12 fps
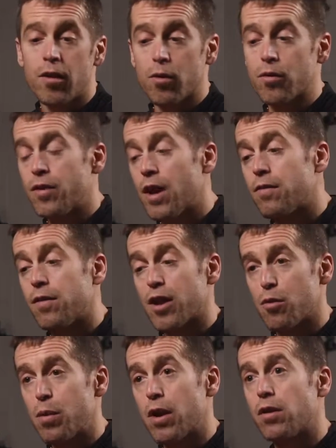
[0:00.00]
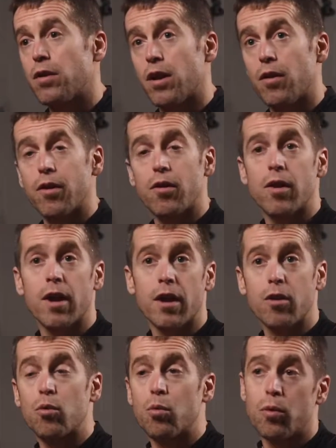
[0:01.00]
there was definitely a parallel there that I
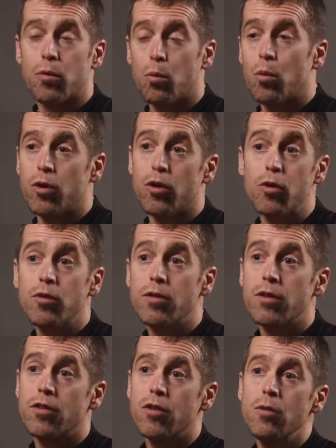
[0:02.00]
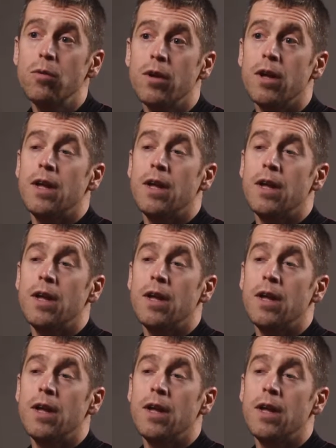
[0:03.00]
could use the two.